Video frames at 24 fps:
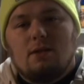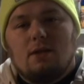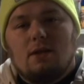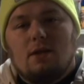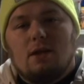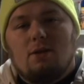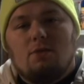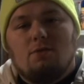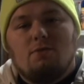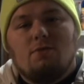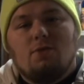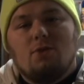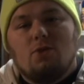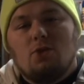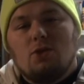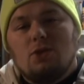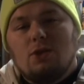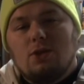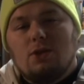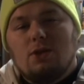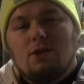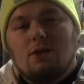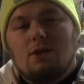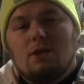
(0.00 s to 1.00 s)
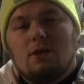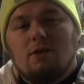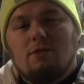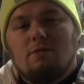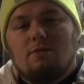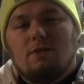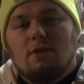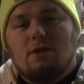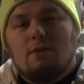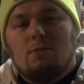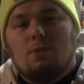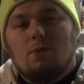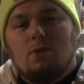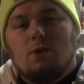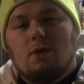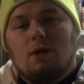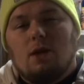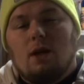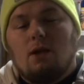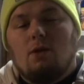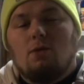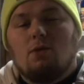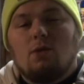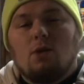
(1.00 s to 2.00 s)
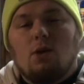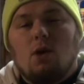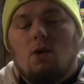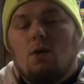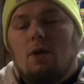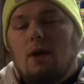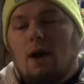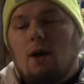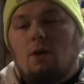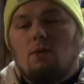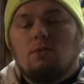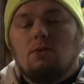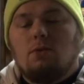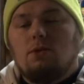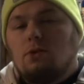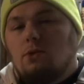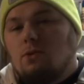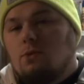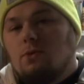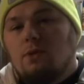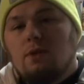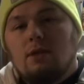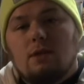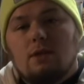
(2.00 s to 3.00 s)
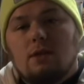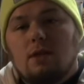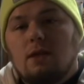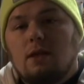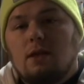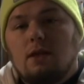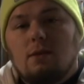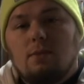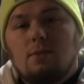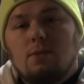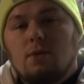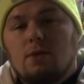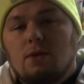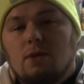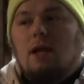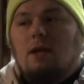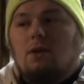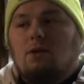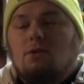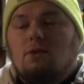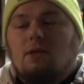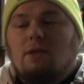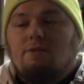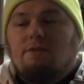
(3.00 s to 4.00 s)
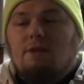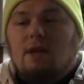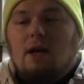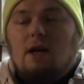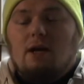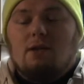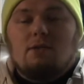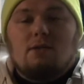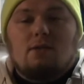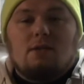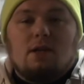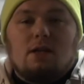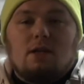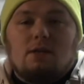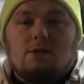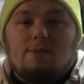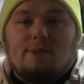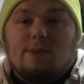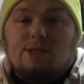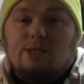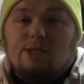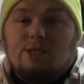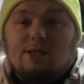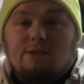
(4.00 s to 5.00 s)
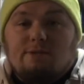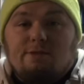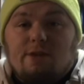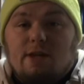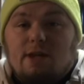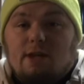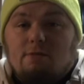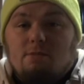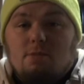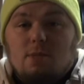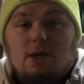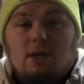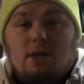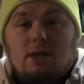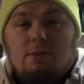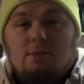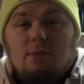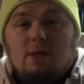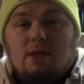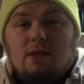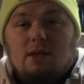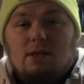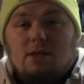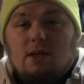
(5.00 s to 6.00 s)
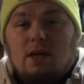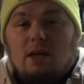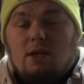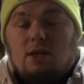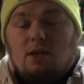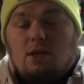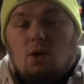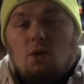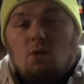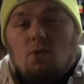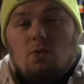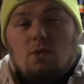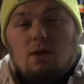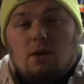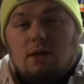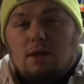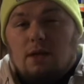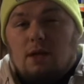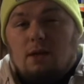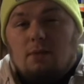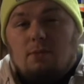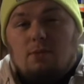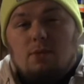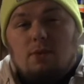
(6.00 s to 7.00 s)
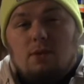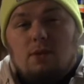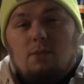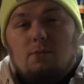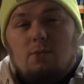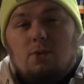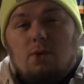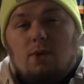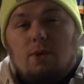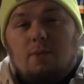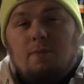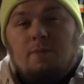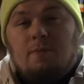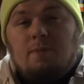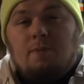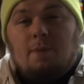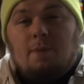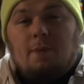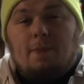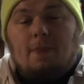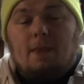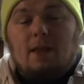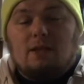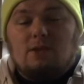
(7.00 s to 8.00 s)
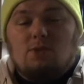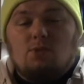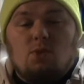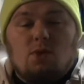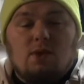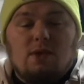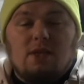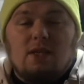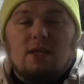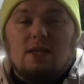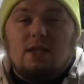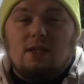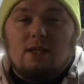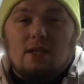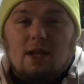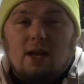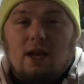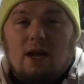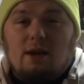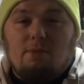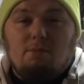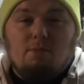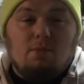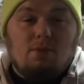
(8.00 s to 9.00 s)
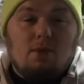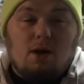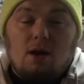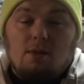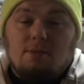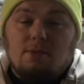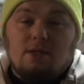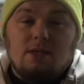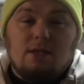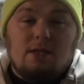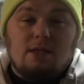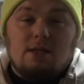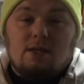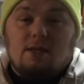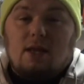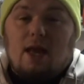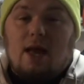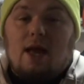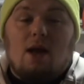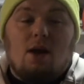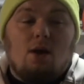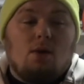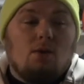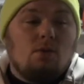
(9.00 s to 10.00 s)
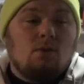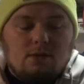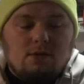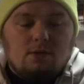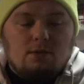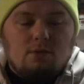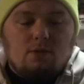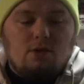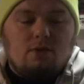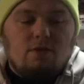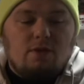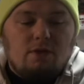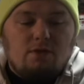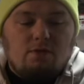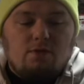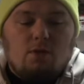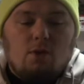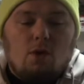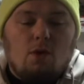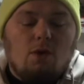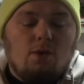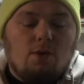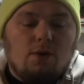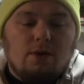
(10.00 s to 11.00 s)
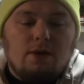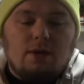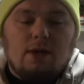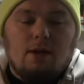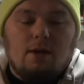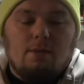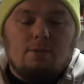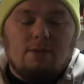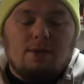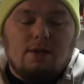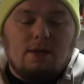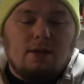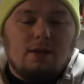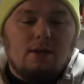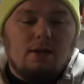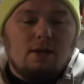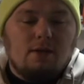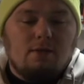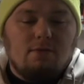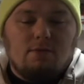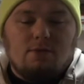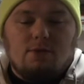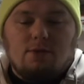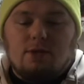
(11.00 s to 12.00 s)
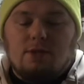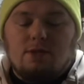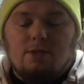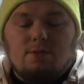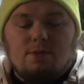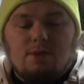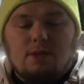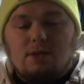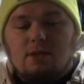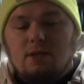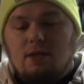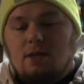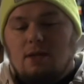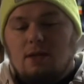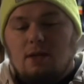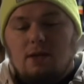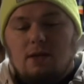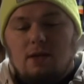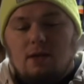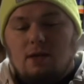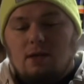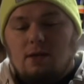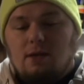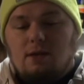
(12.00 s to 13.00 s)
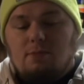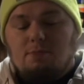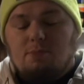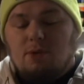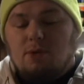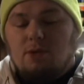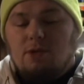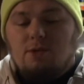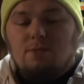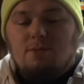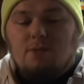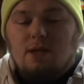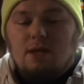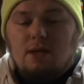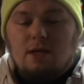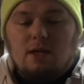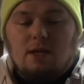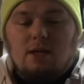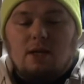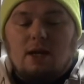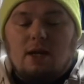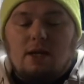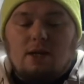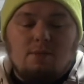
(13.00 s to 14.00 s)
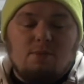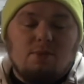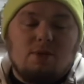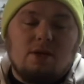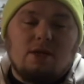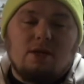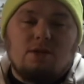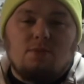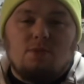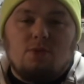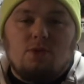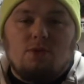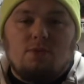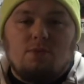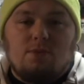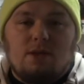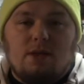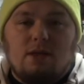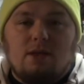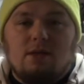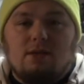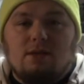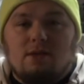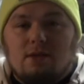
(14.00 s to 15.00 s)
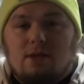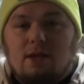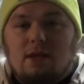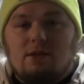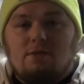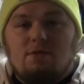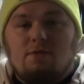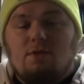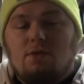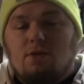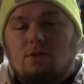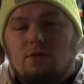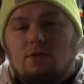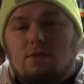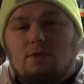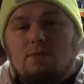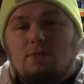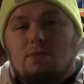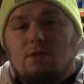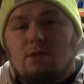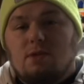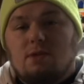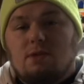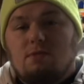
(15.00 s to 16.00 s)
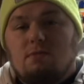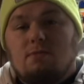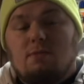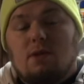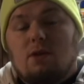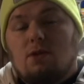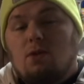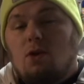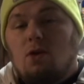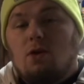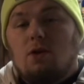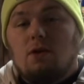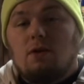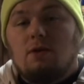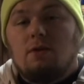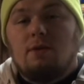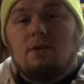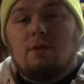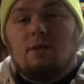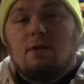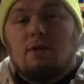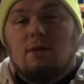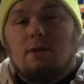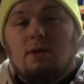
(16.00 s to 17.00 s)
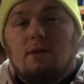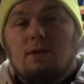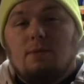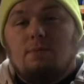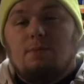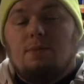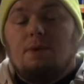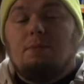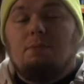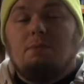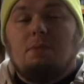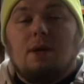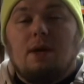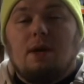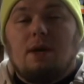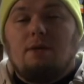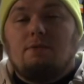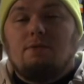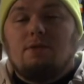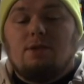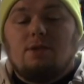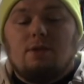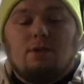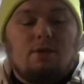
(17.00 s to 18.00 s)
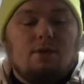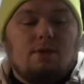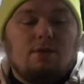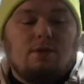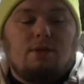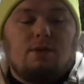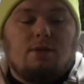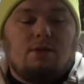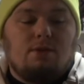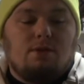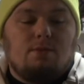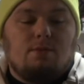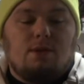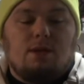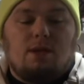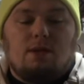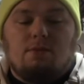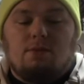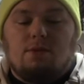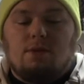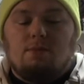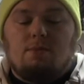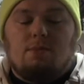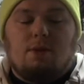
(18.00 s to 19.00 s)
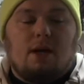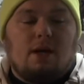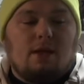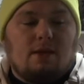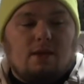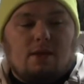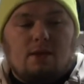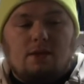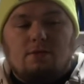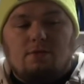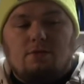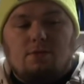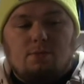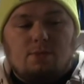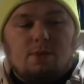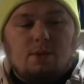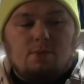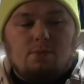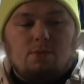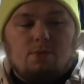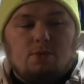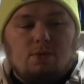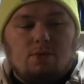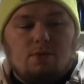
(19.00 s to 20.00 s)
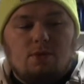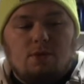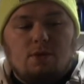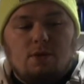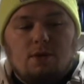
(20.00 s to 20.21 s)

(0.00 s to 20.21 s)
I don't feel good enough anymore. I don't go out and do anything anymore. I don't leave the house a lot, especially if I have money, because I don't want to gamble anymore. That's one thing that I'm promising now. So moving forward, I'm thinking of Christmas, and it puts me in a depressed mood because the last few Christmases have been hard, been bad. I've still, been able to buy things for people.